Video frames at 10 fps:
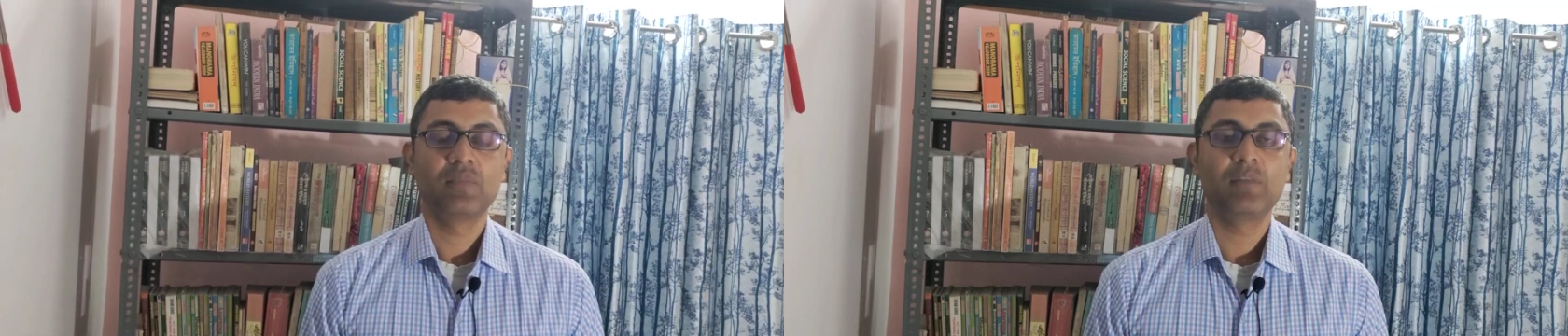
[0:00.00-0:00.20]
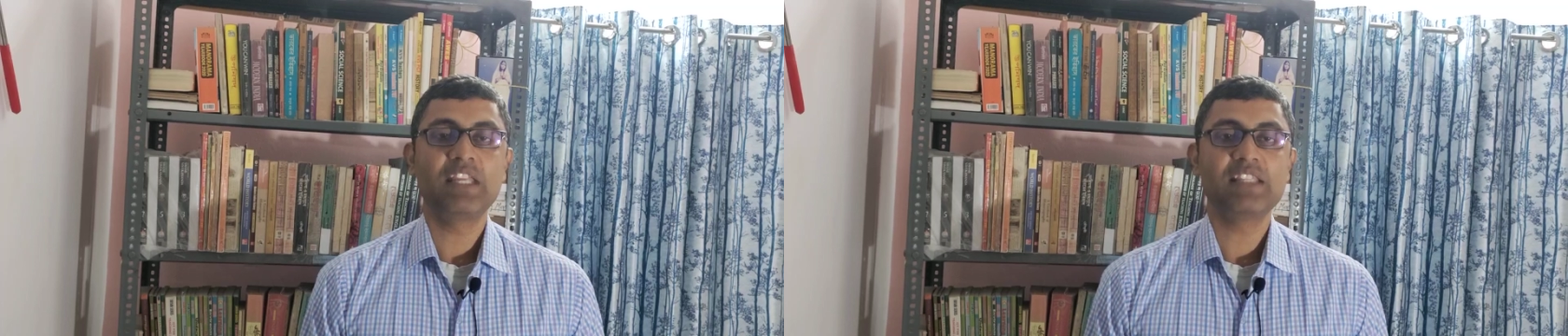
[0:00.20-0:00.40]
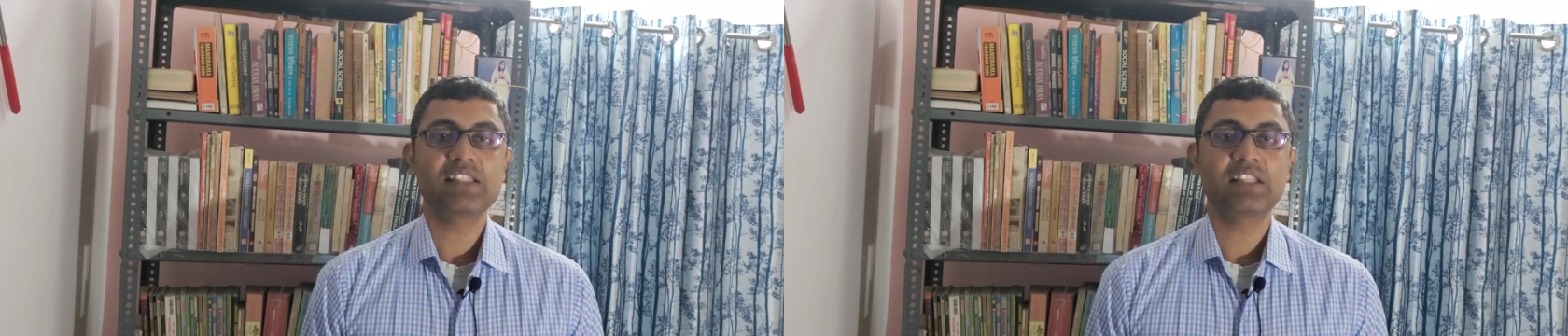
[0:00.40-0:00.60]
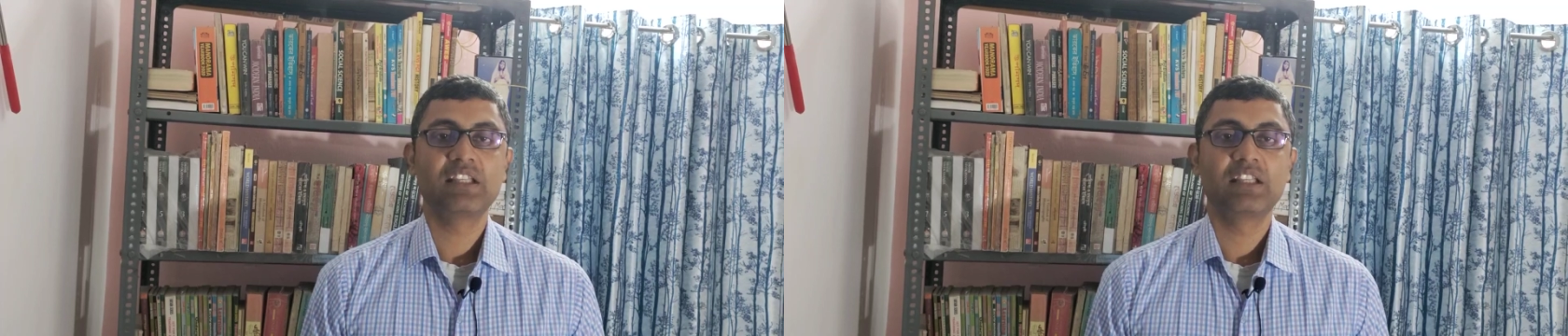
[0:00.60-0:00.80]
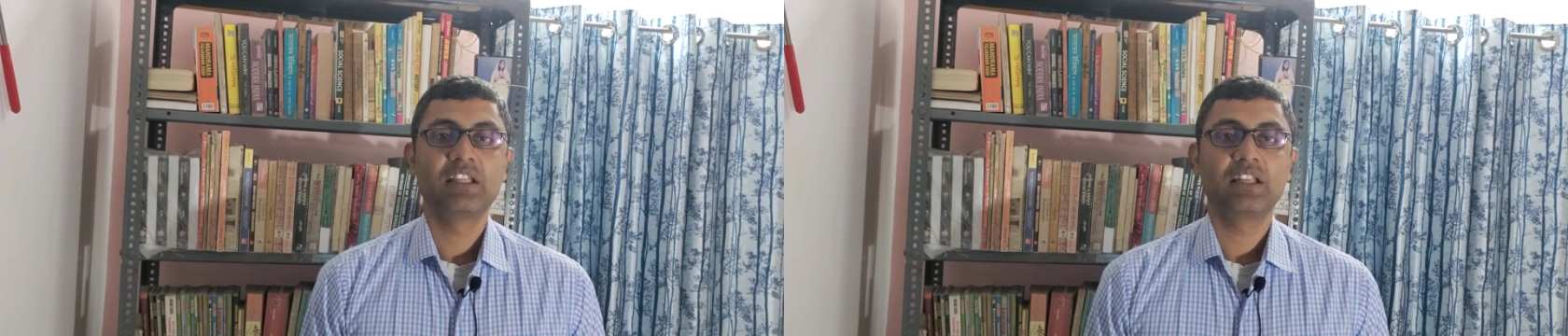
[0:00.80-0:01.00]
Please
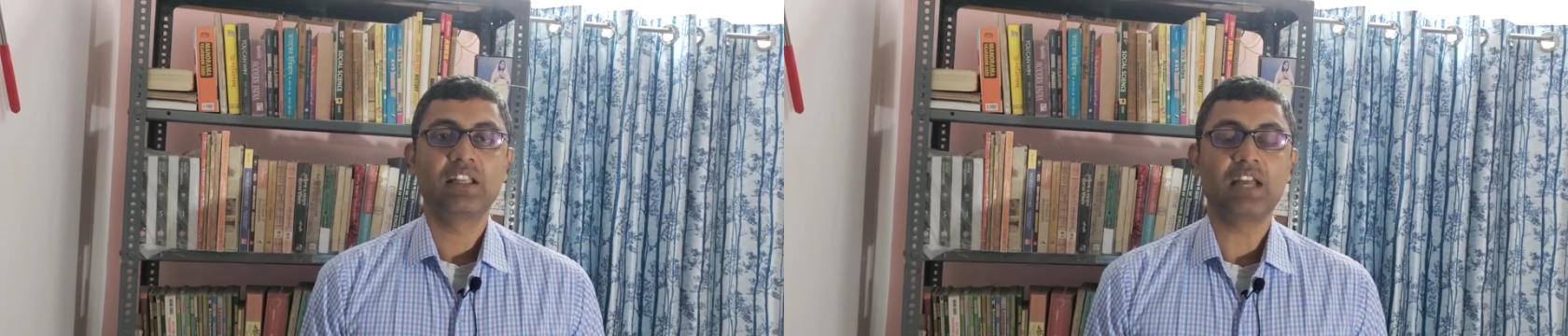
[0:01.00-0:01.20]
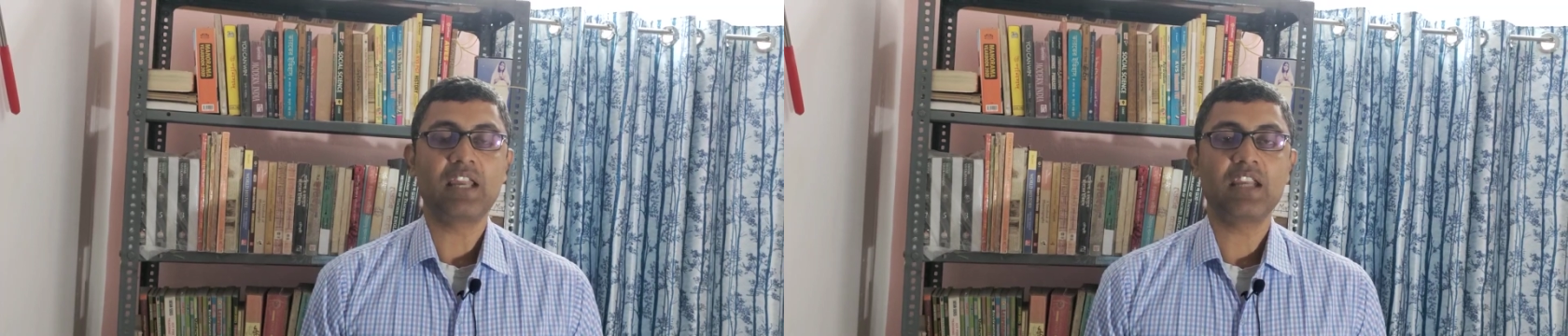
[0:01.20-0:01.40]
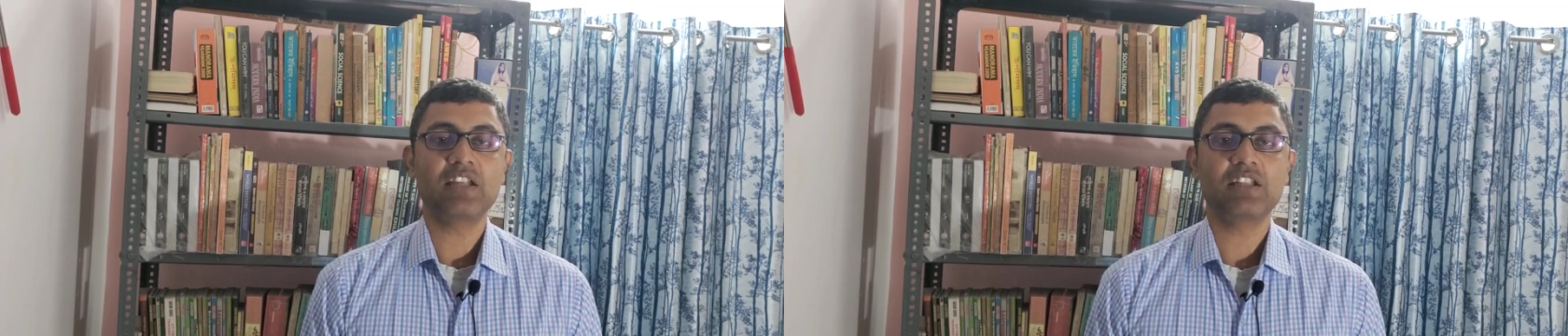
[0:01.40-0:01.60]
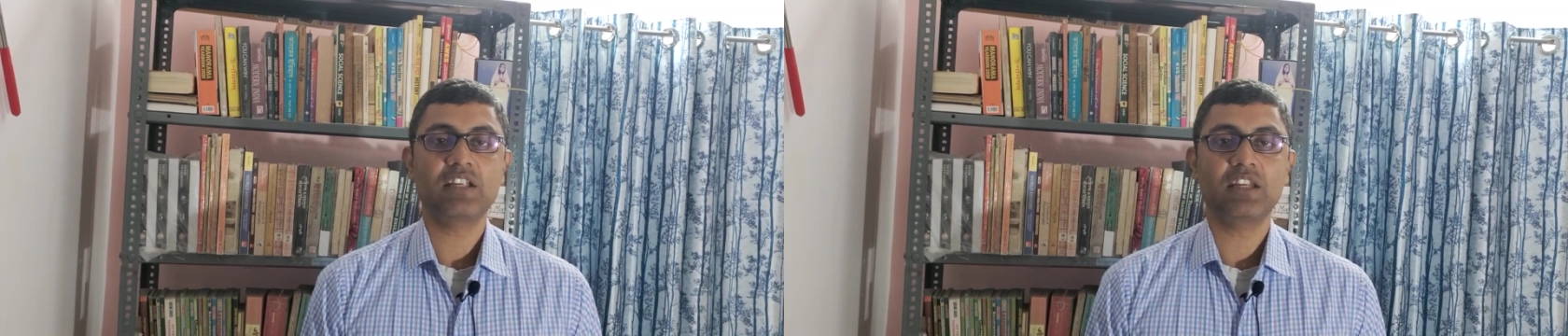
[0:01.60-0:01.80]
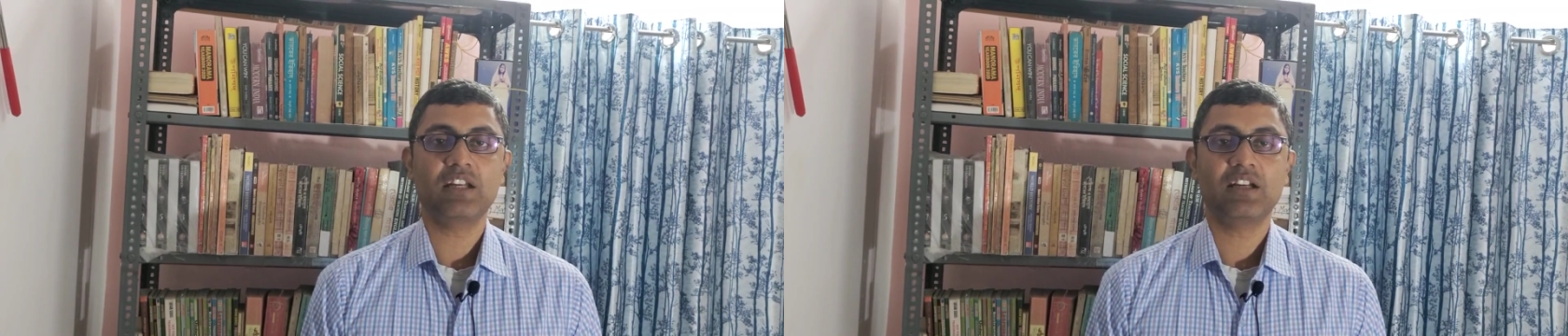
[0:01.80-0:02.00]
like,
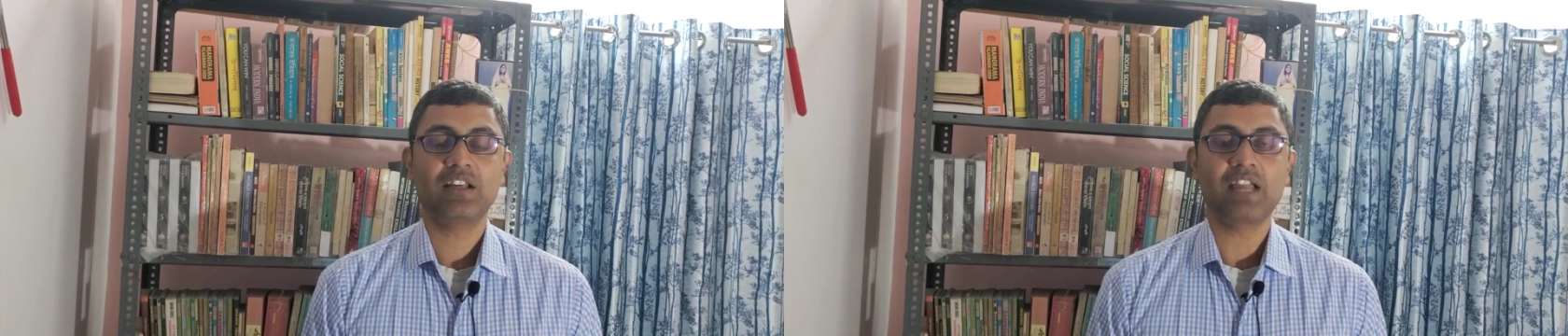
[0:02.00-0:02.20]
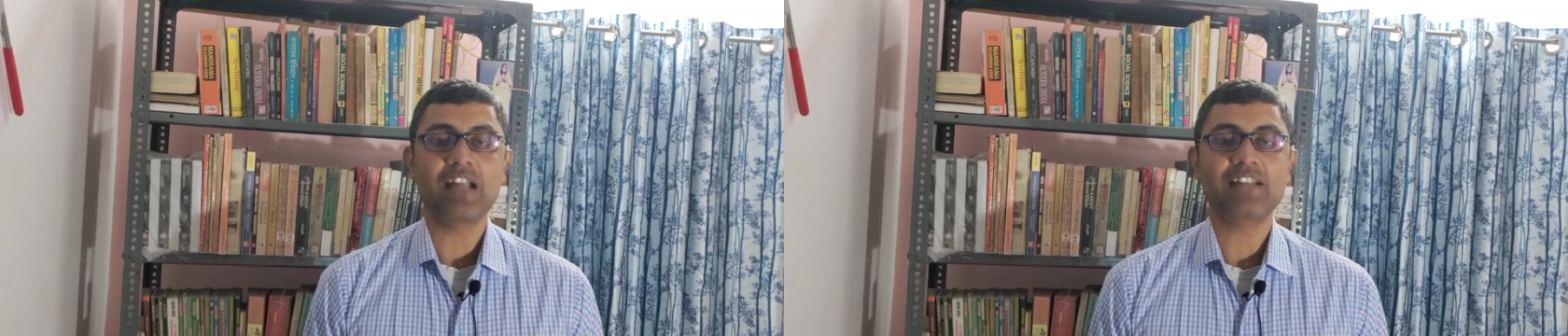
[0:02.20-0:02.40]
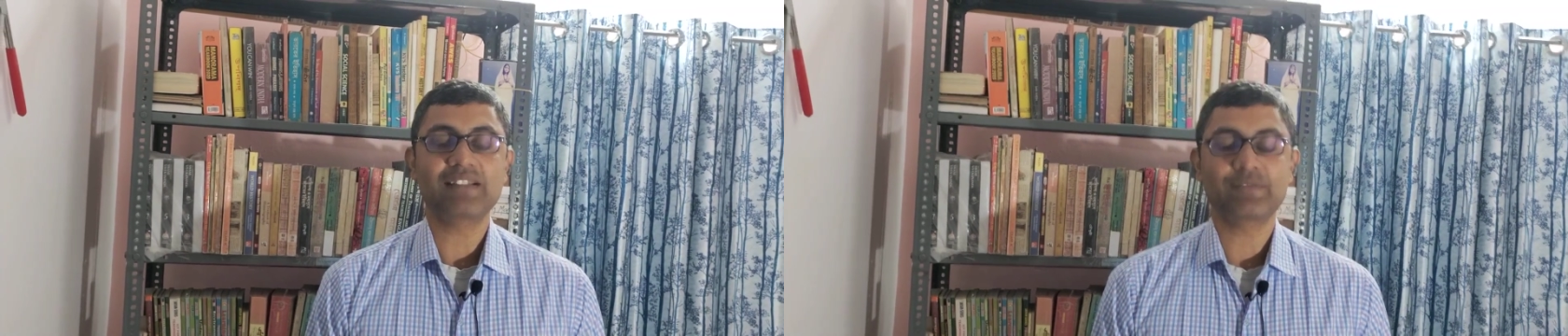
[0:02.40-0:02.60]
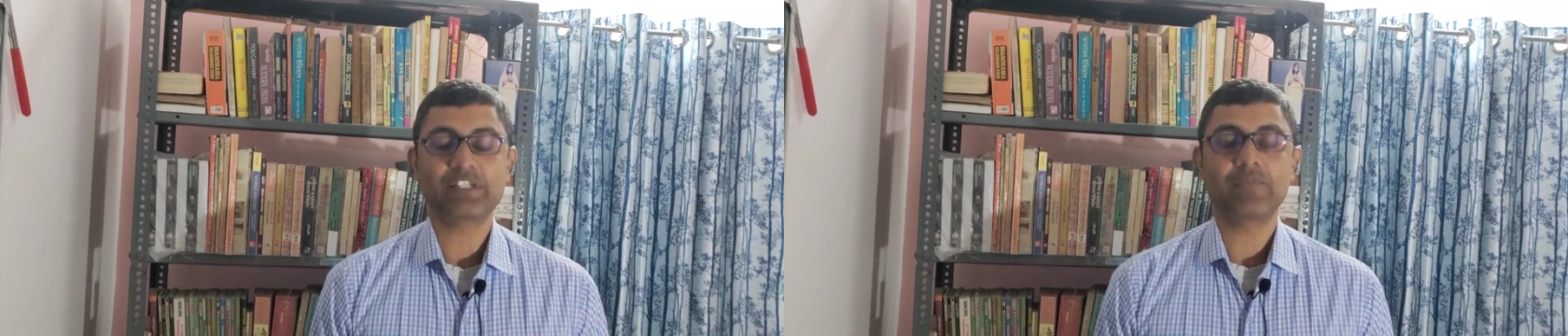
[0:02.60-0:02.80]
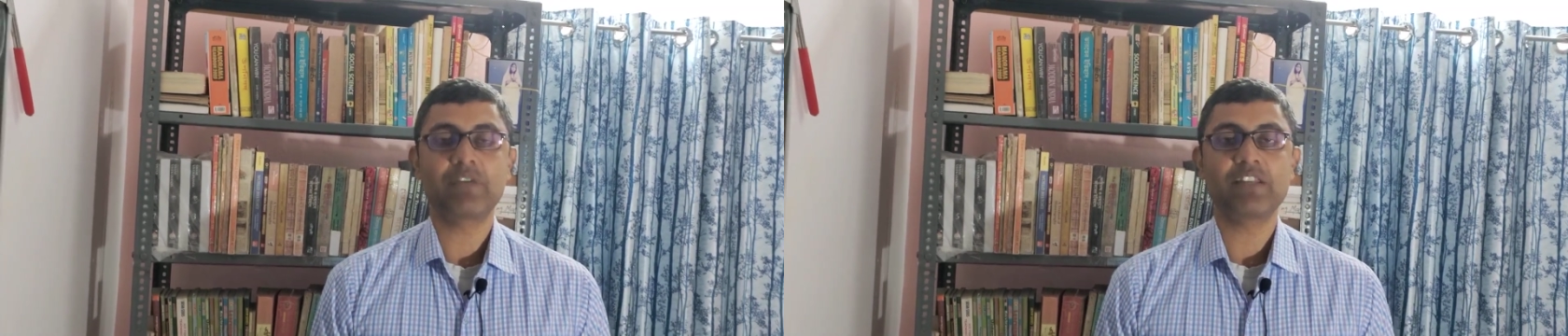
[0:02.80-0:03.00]
share and
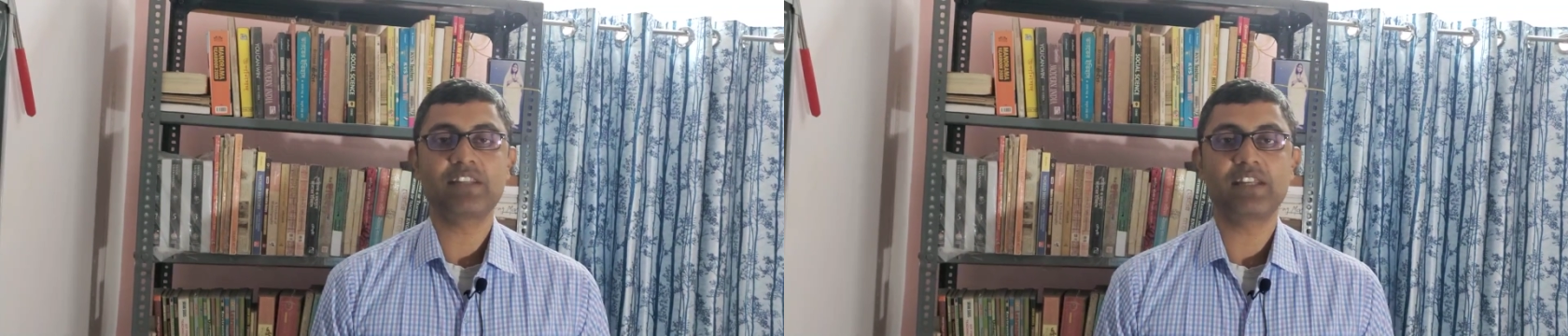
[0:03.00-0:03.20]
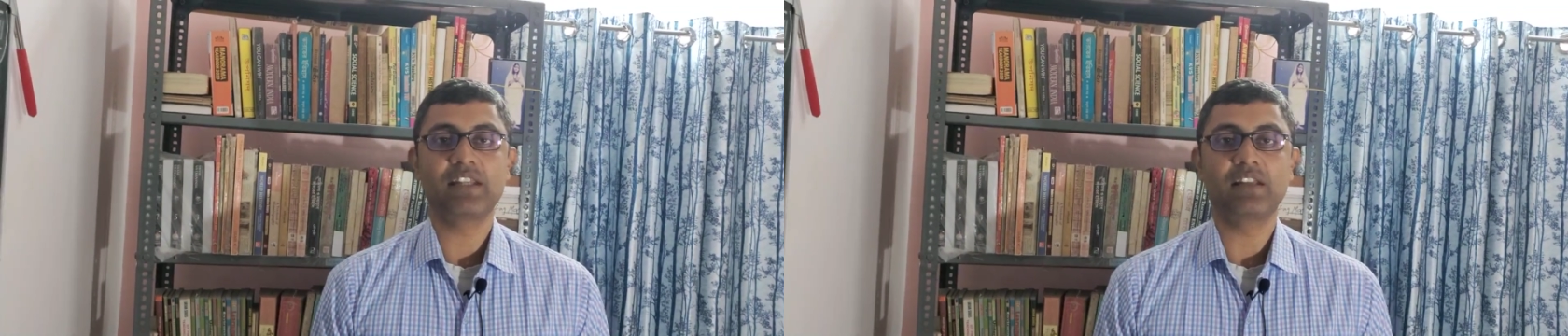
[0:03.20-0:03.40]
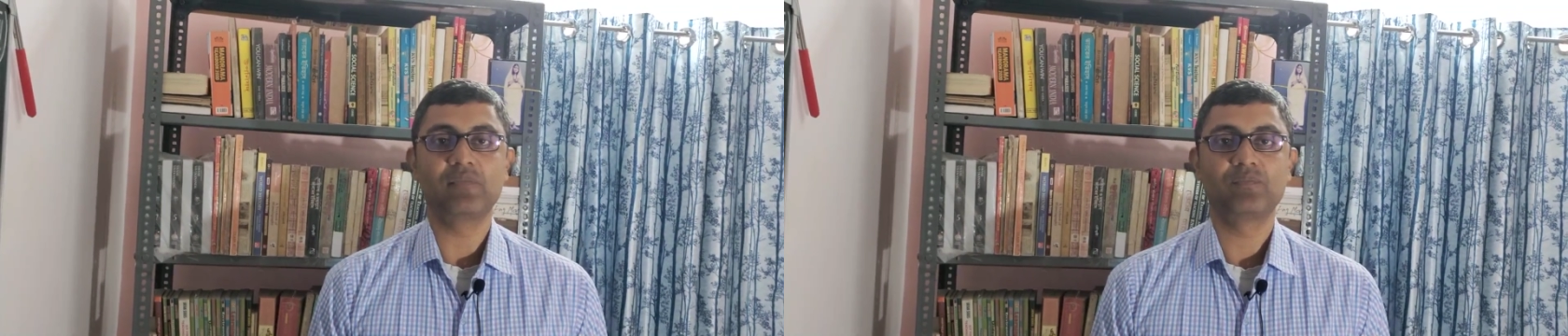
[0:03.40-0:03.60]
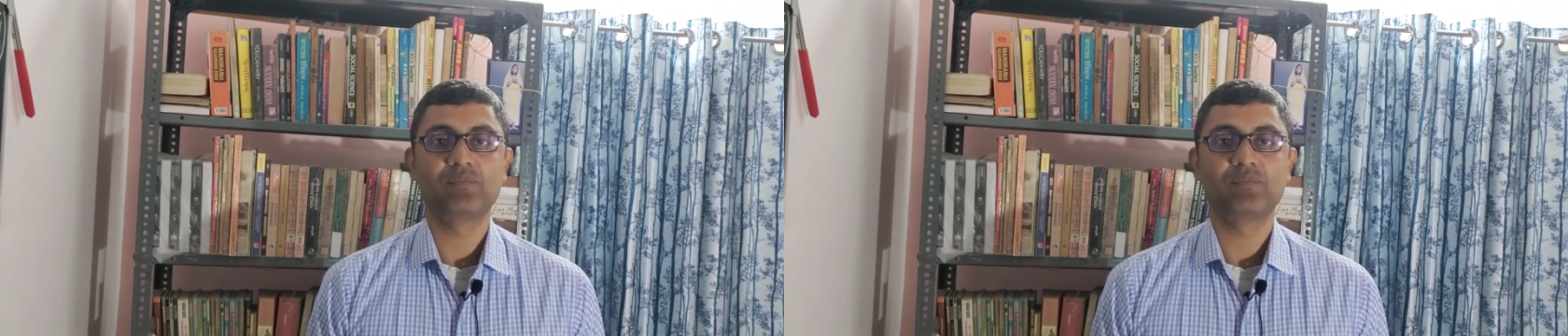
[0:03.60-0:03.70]
subscribe my channel.